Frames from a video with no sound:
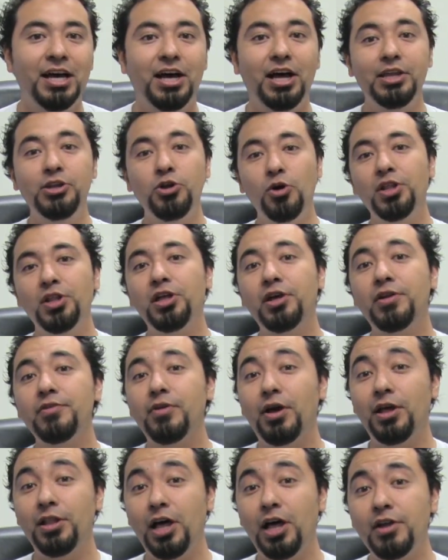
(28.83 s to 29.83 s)
I know
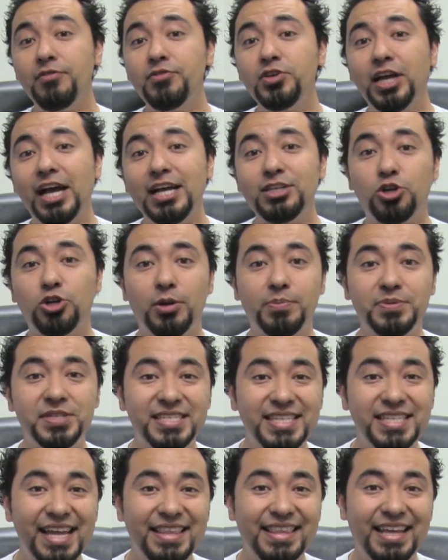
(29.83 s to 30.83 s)
a lot of you guys are
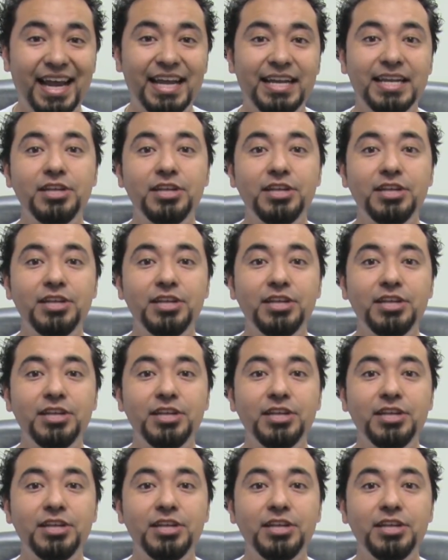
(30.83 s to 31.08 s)
upset that I